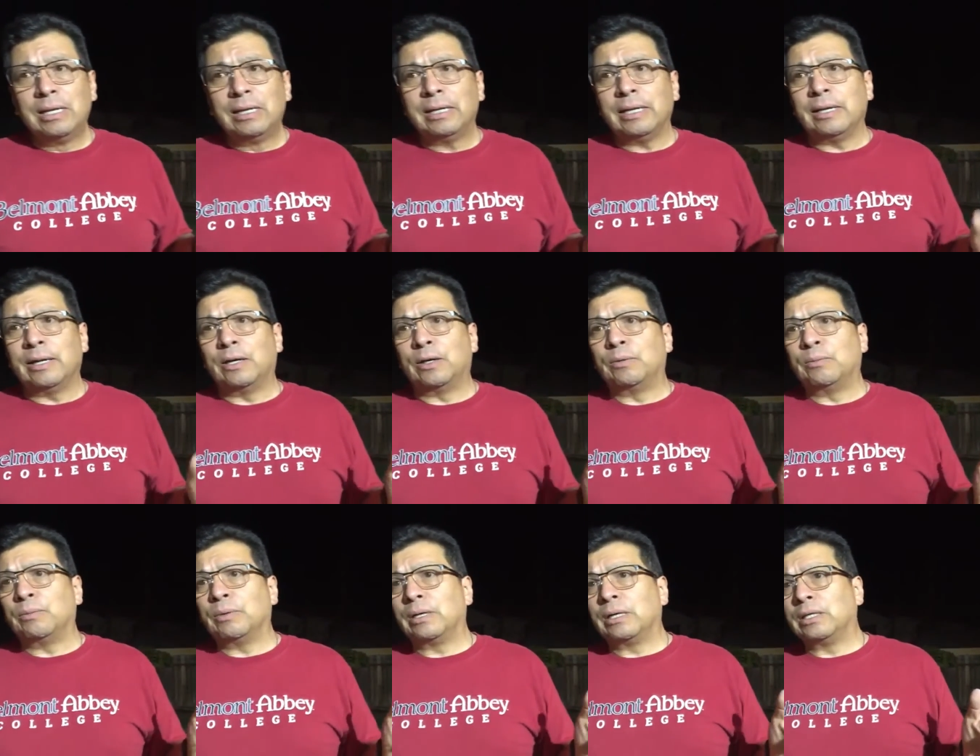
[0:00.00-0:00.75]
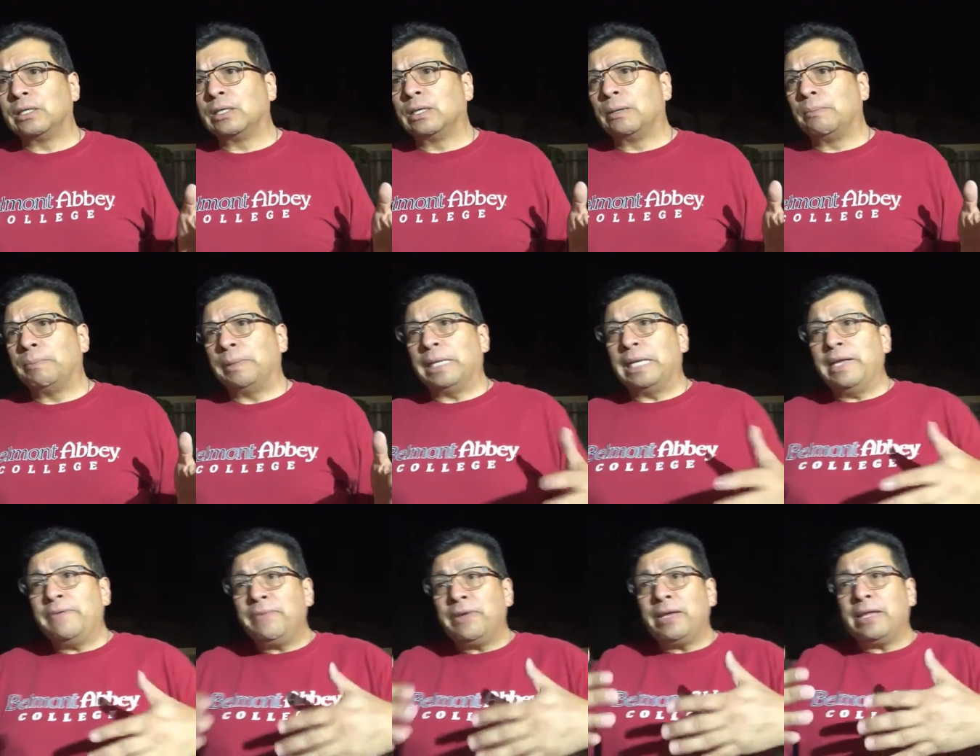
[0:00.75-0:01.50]
You know,
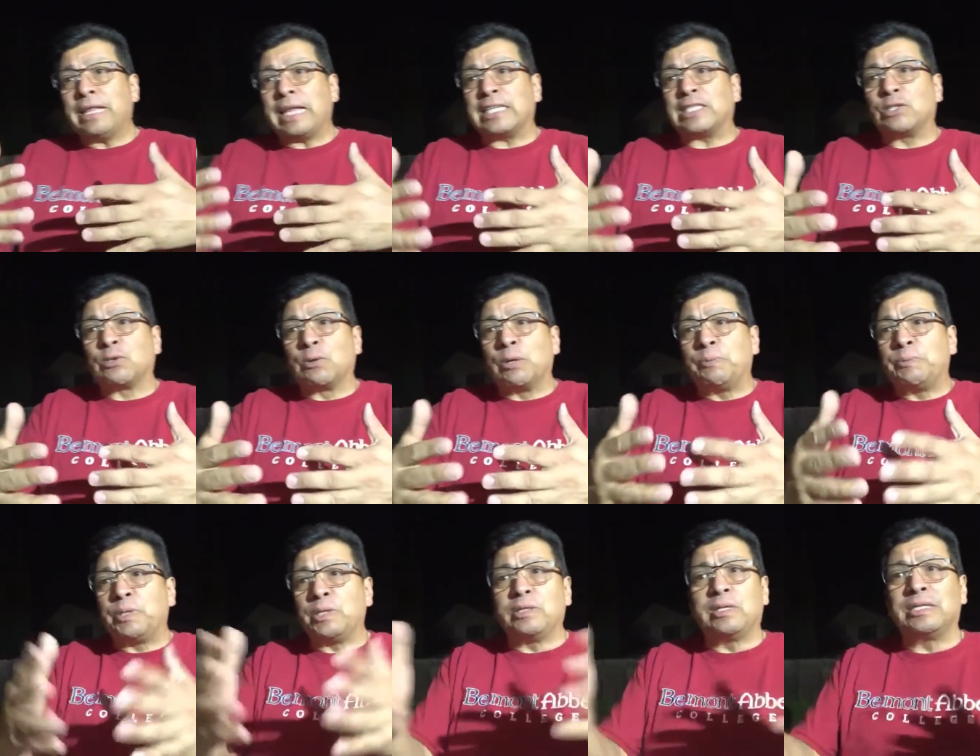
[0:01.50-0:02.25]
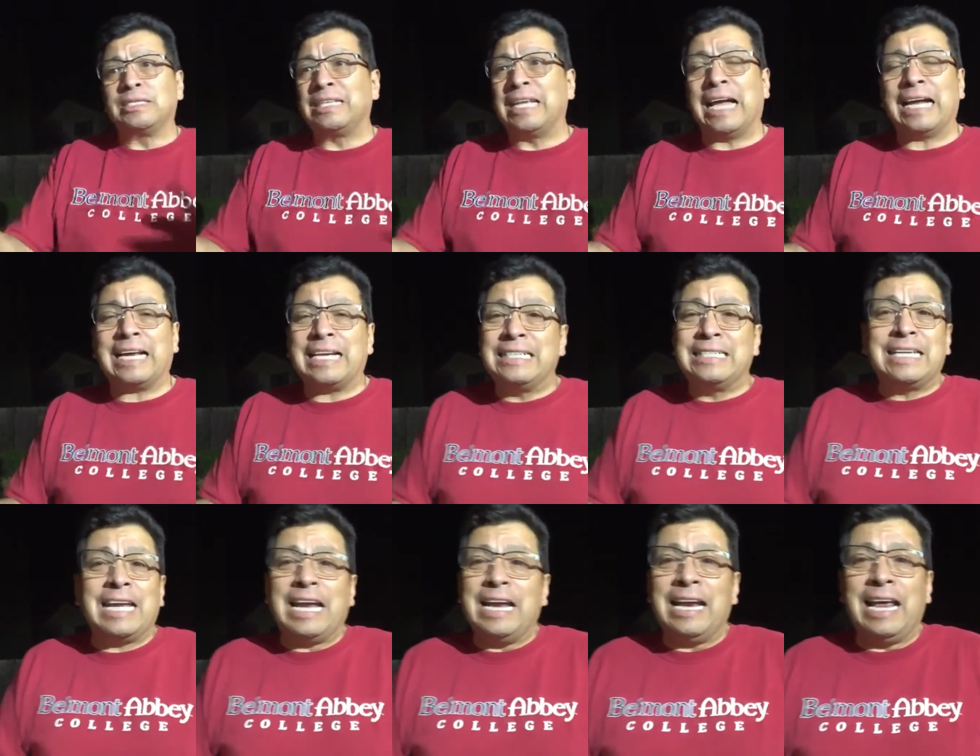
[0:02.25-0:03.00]
believing that scripture does not
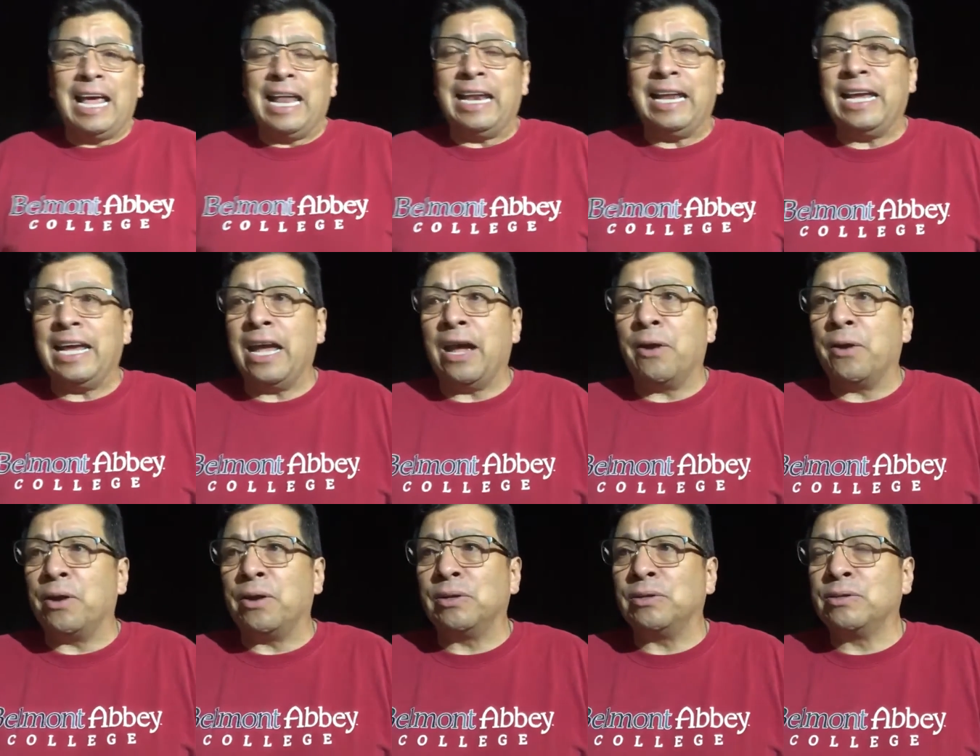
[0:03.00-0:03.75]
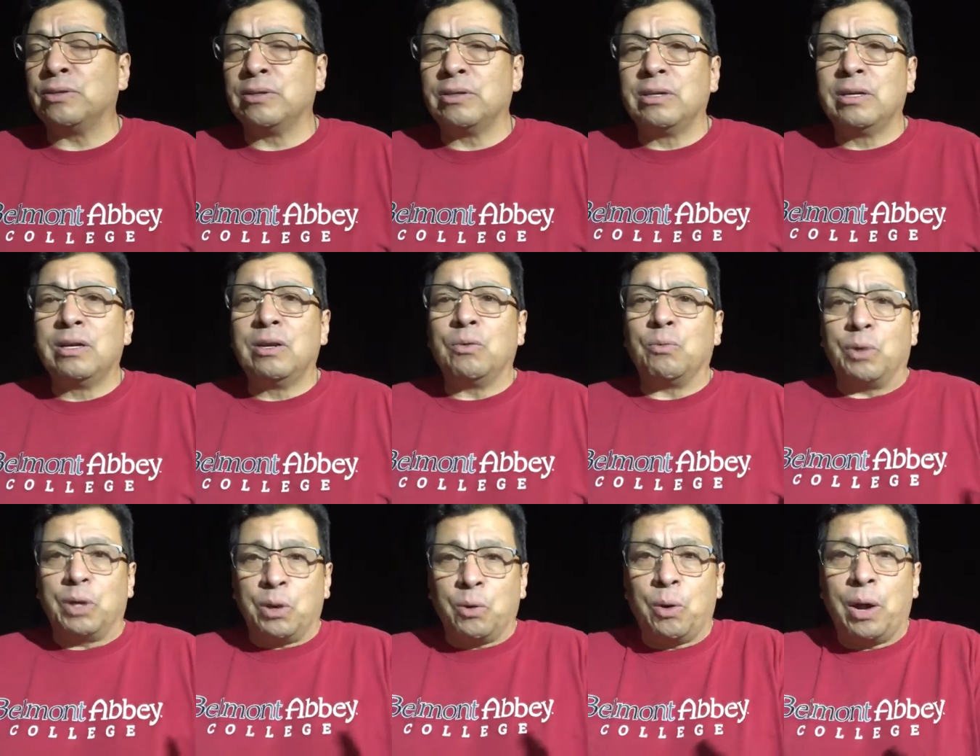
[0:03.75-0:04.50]
contain any errors
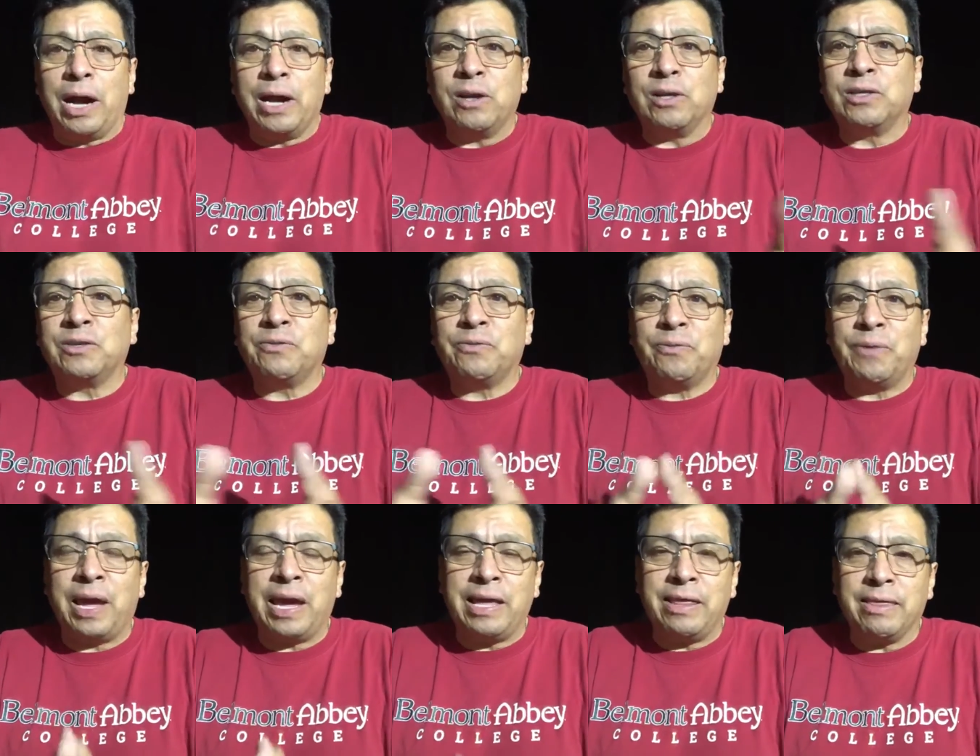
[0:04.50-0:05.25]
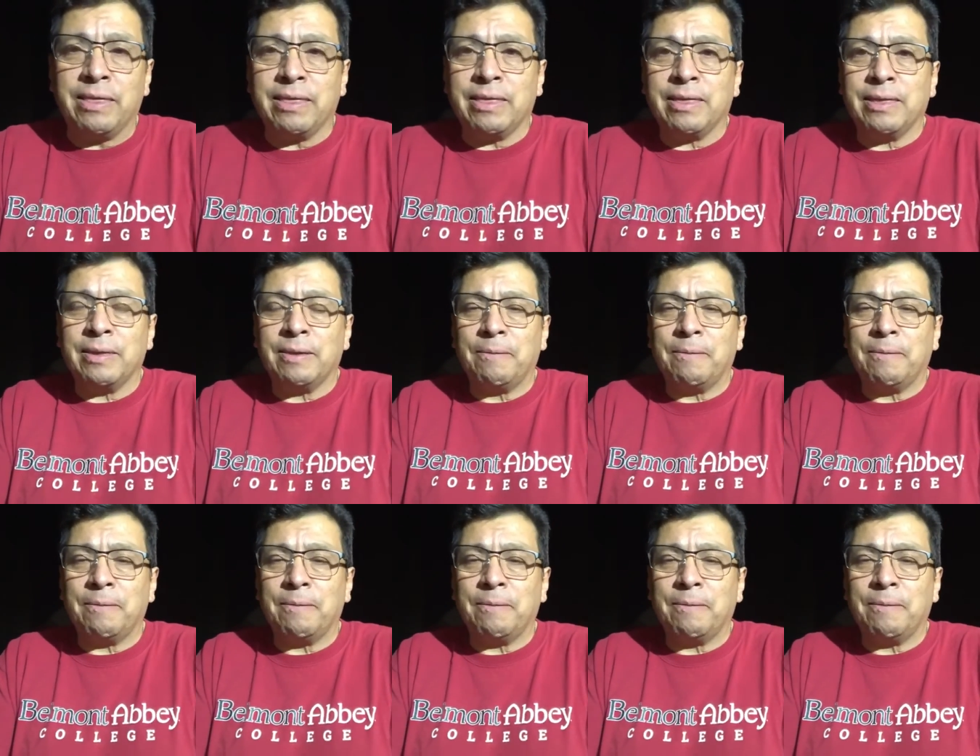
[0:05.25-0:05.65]
requires faith.